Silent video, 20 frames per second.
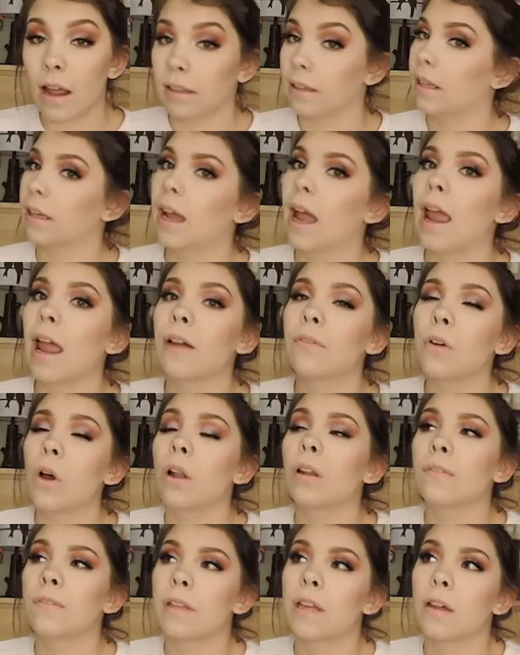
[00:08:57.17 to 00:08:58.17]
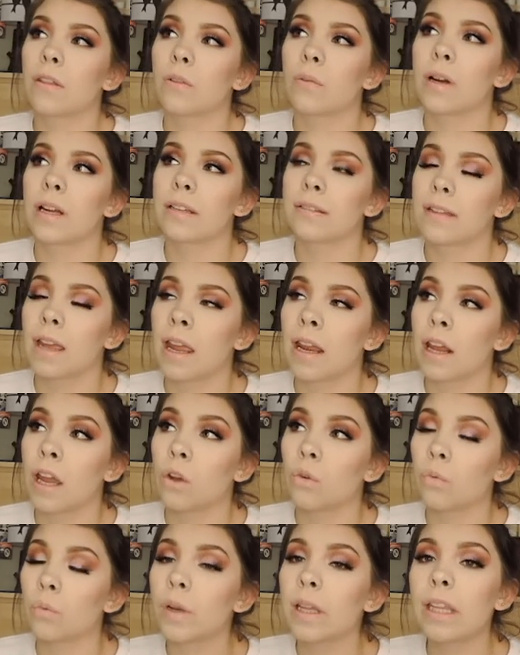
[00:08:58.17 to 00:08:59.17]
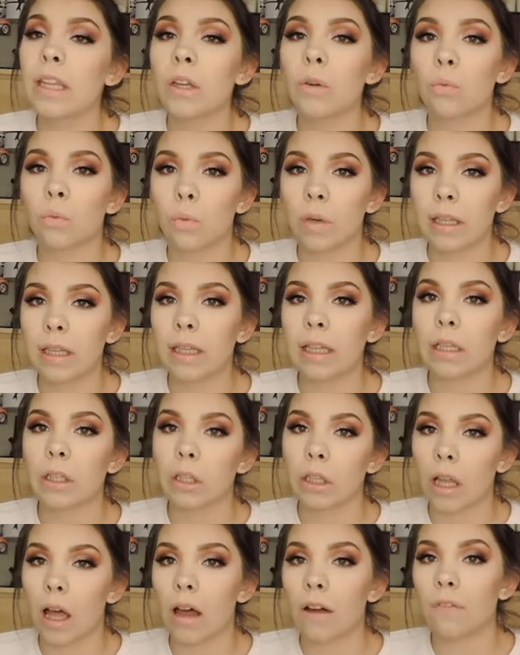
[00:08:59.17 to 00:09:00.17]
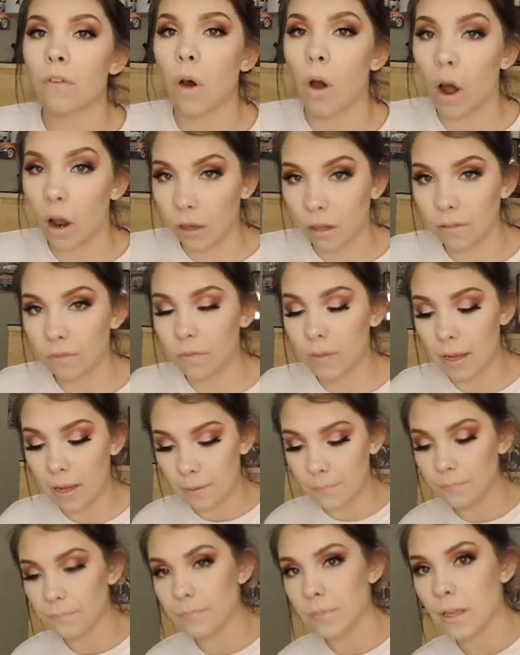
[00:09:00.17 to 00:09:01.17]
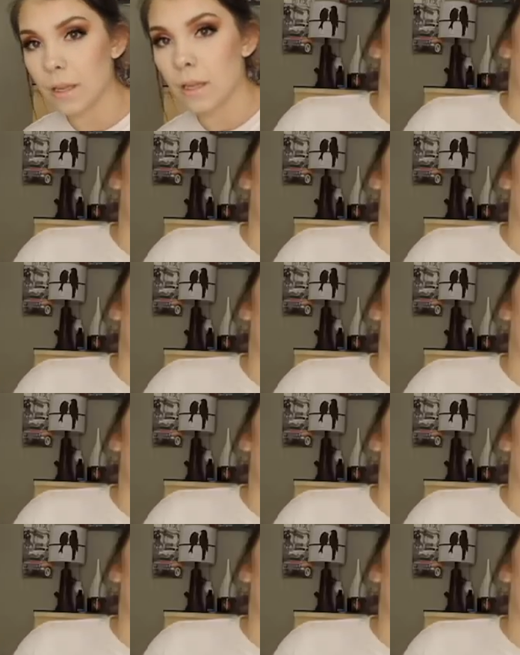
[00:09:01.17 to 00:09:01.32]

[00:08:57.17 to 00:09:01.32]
like I have all of the other ones, and I really love all of them